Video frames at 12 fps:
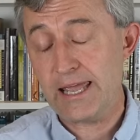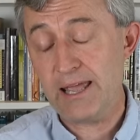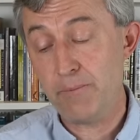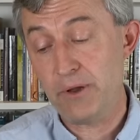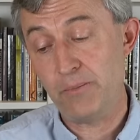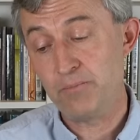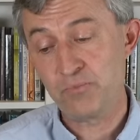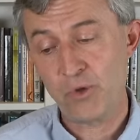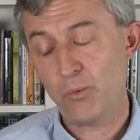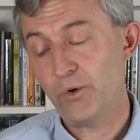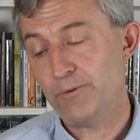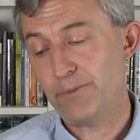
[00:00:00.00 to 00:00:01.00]
Him. And
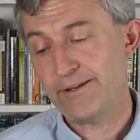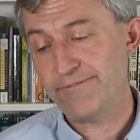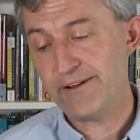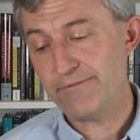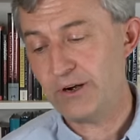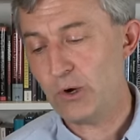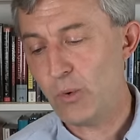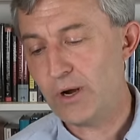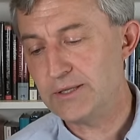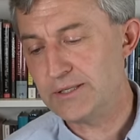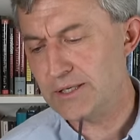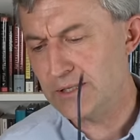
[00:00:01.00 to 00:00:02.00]
one of my favorite
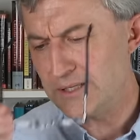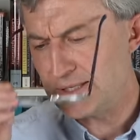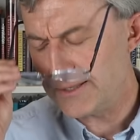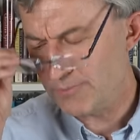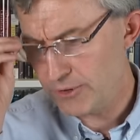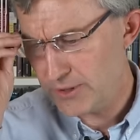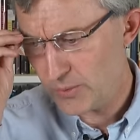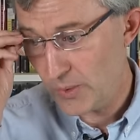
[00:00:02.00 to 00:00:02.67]
quotes in this is Bruce